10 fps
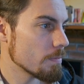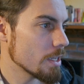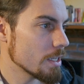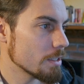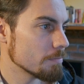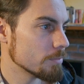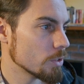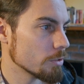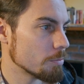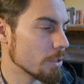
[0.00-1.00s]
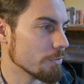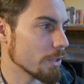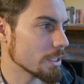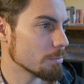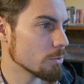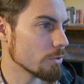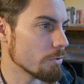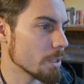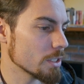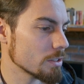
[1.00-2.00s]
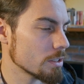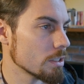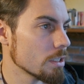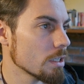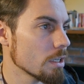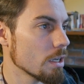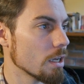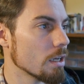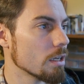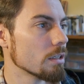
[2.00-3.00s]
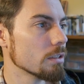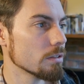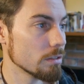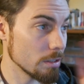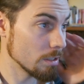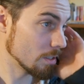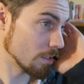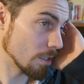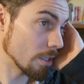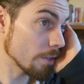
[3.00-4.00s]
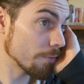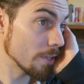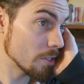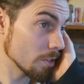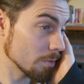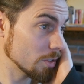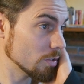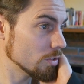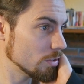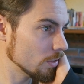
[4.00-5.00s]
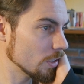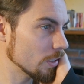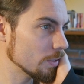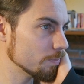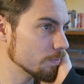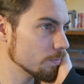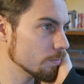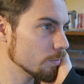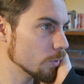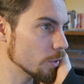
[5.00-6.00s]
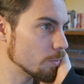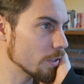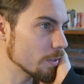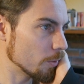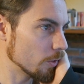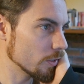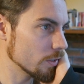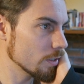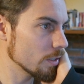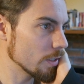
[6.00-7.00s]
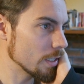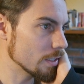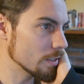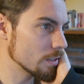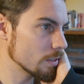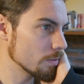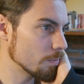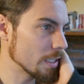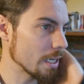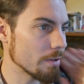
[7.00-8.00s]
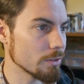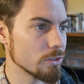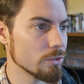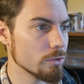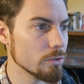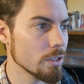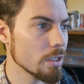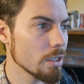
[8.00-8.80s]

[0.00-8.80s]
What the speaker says: and so it's pretty flexible and robust. Another feature which is pretty important is being able to